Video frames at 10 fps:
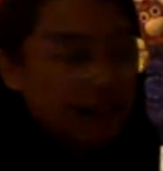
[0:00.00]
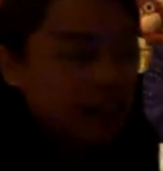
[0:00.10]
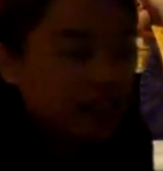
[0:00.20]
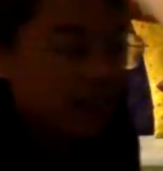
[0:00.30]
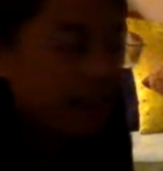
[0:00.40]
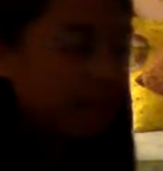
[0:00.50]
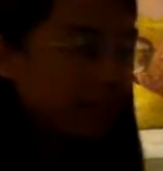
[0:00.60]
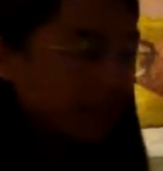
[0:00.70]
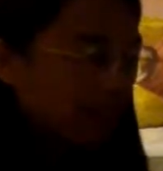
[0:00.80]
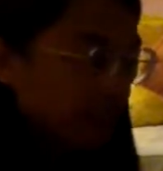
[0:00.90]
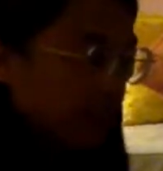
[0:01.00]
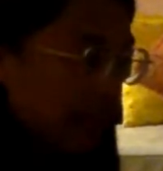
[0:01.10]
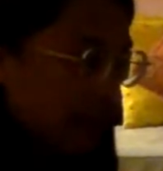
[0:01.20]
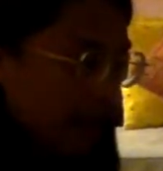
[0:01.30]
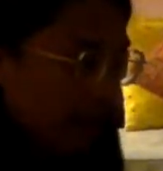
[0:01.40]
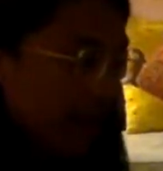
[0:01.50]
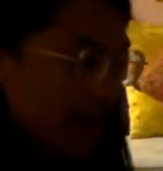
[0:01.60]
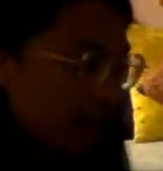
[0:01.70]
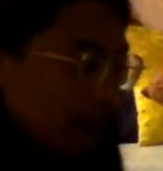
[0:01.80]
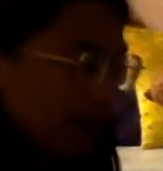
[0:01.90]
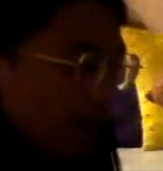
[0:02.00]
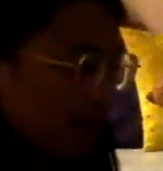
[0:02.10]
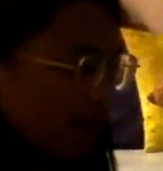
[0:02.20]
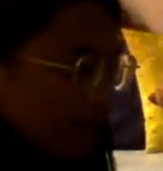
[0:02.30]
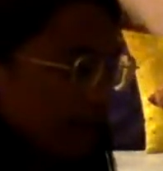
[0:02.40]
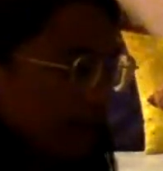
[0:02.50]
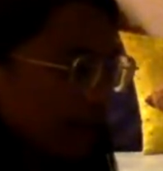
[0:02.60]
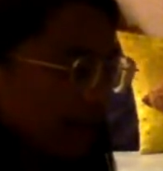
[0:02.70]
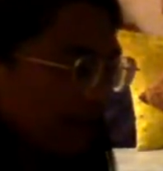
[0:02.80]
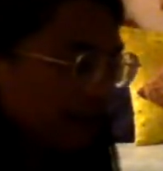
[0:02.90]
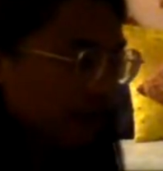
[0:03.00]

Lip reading: And then every now and then when we feel